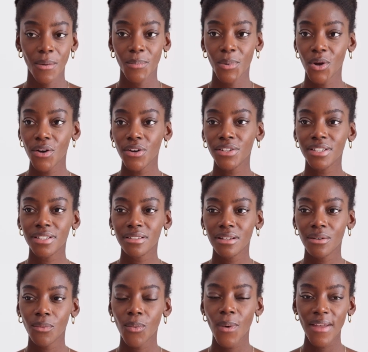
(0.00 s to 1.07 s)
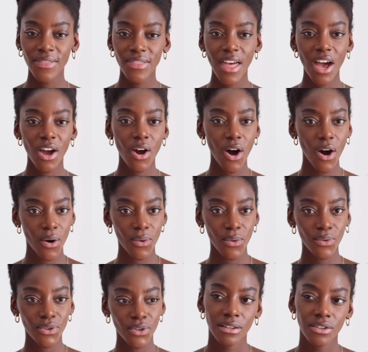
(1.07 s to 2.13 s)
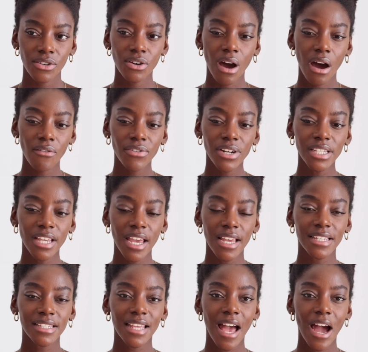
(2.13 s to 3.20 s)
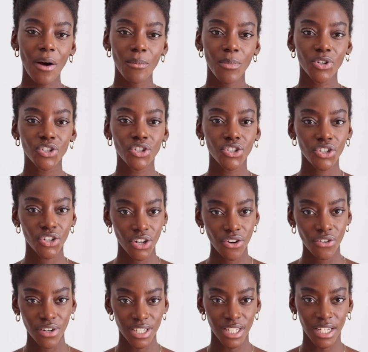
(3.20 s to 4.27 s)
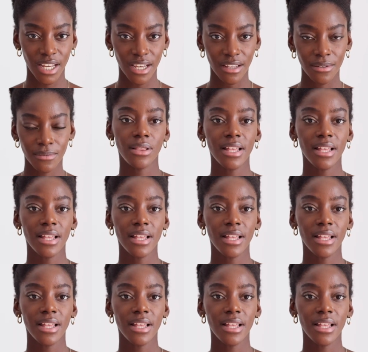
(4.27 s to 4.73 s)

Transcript: because when they're cold, you can't really taste how much sugar is in it.